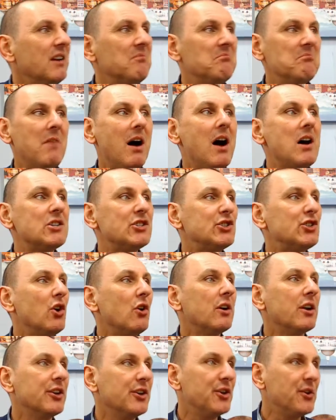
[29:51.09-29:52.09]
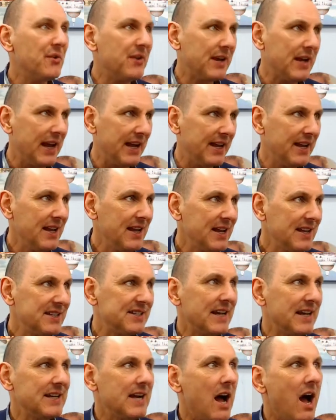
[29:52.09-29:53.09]
Mars Chocolate UK
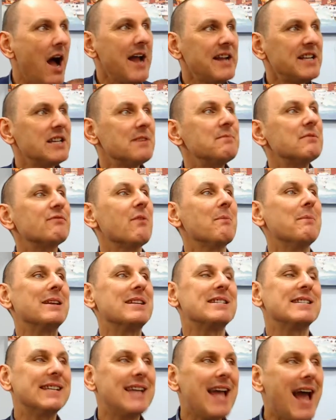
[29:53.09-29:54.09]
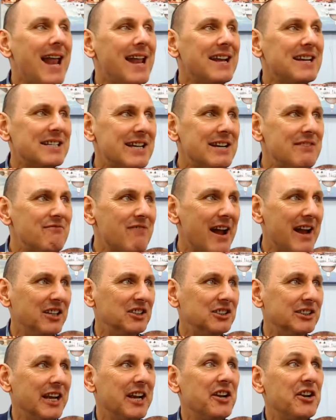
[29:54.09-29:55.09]
said items from its Galaxy
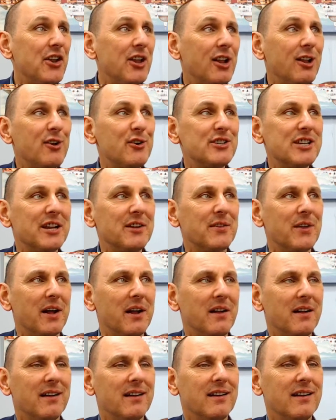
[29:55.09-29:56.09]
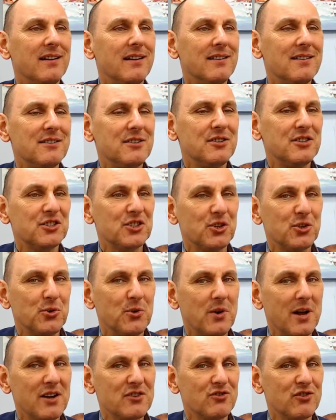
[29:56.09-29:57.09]
range, including the
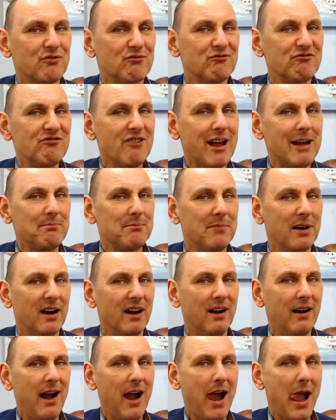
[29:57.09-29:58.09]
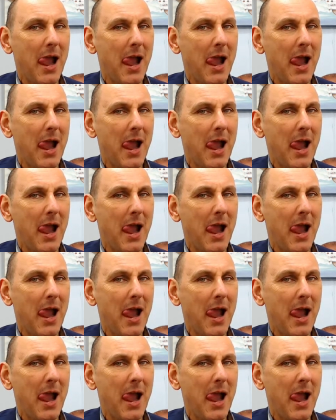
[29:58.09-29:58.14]
200-gram bar,